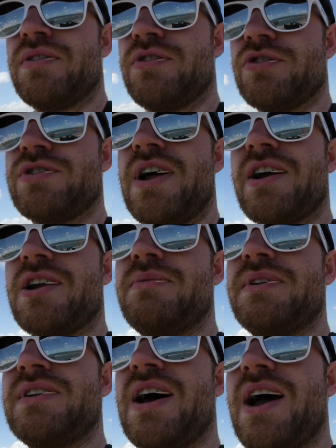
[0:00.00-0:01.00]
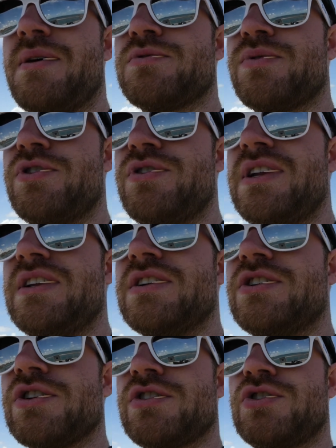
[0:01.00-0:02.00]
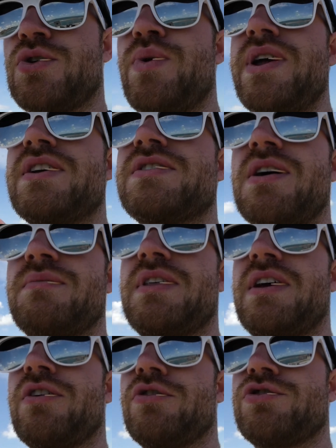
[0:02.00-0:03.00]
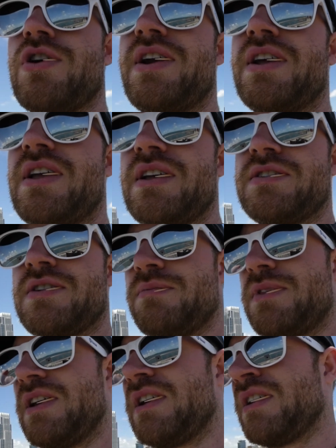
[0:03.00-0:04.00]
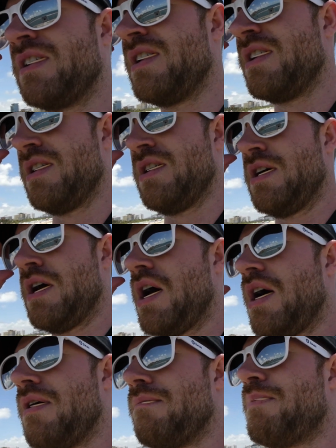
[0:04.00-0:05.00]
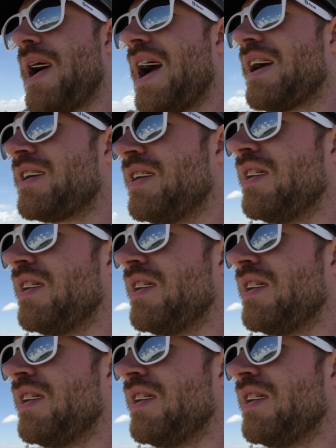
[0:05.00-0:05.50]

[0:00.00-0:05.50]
there's not going to be times when you need to just tweak something or try to get something uh, back